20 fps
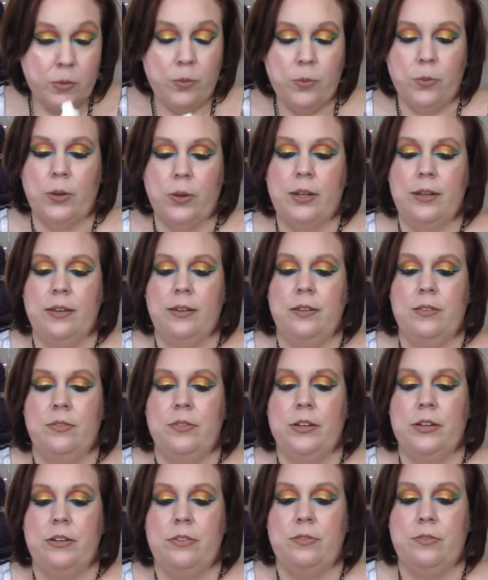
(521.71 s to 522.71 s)
ooh,
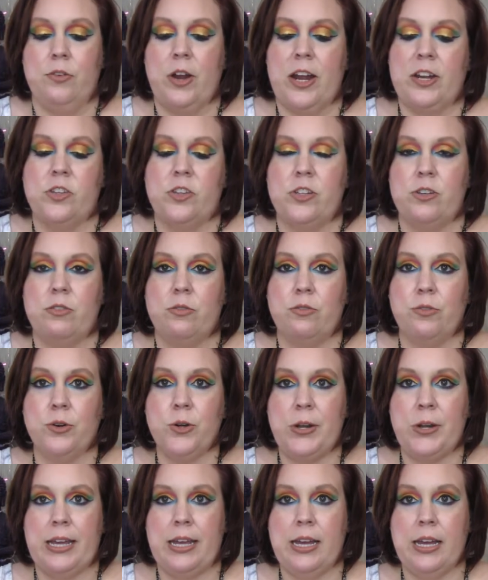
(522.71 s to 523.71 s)
very fresh and
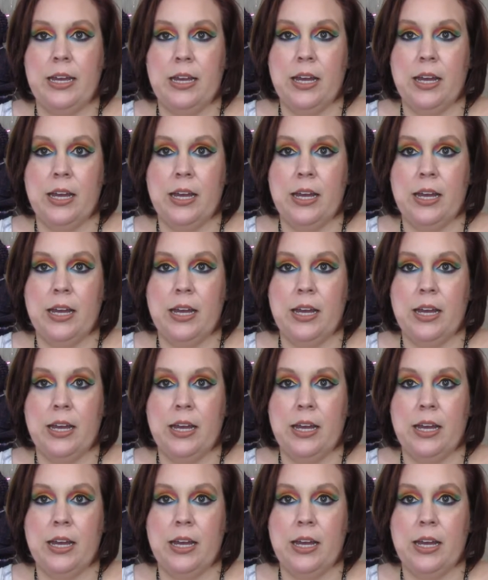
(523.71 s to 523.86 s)
fruity.